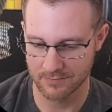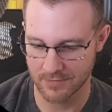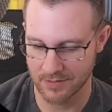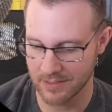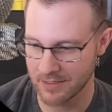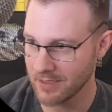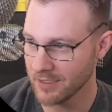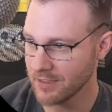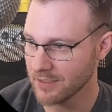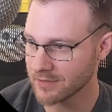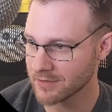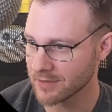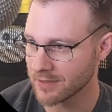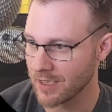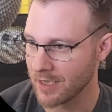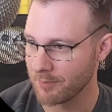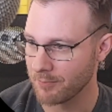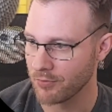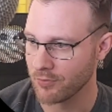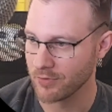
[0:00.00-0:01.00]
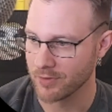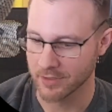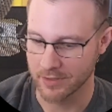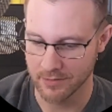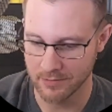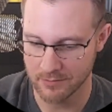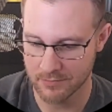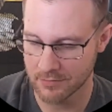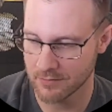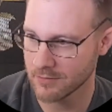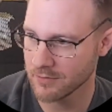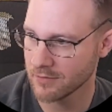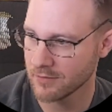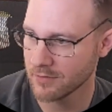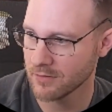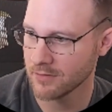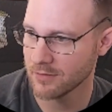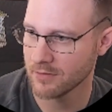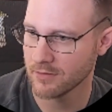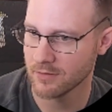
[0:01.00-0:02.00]
getting to that point.
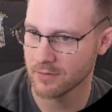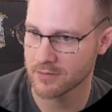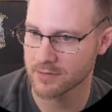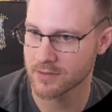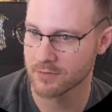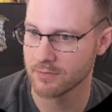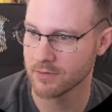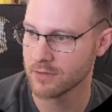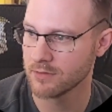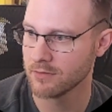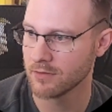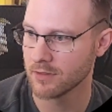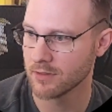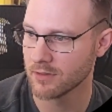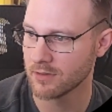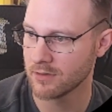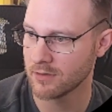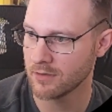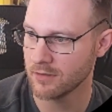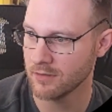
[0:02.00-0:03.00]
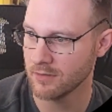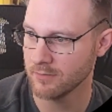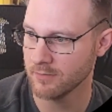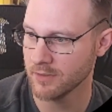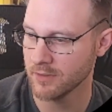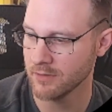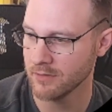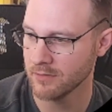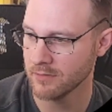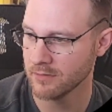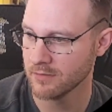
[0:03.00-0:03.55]
So we can do alarm